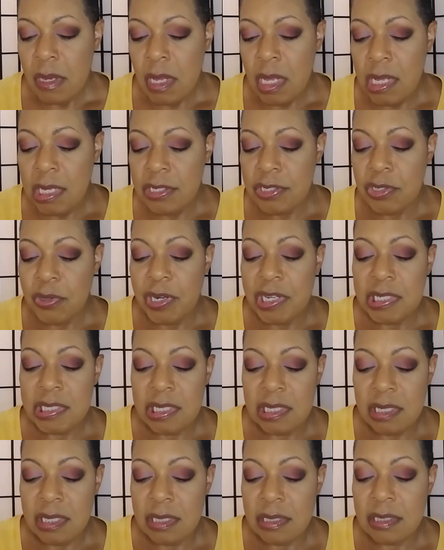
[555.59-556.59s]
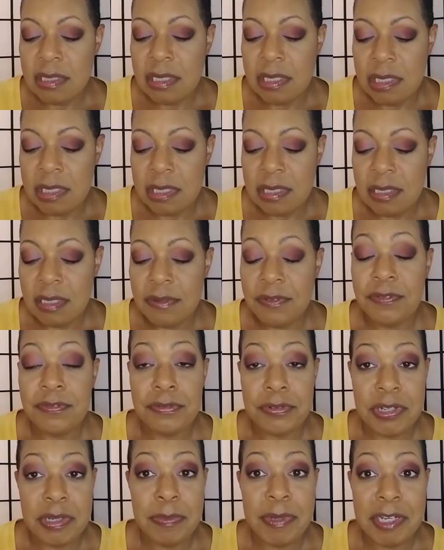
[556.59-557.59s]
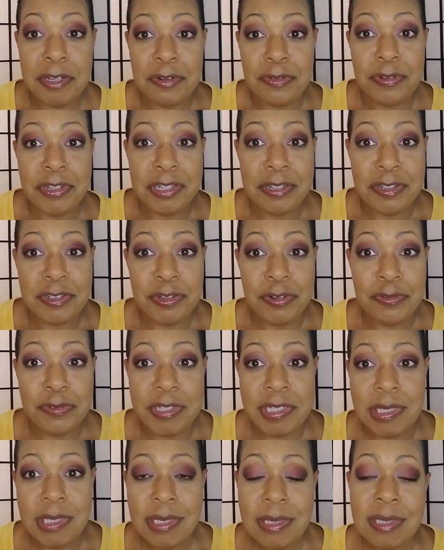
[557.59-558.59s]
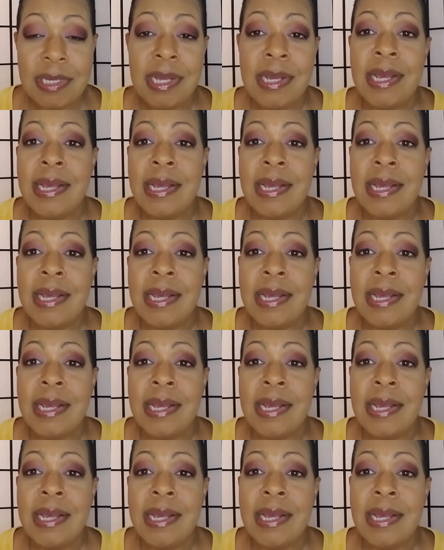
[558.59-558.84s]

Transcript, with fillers: And so I did solicit free beta reading services.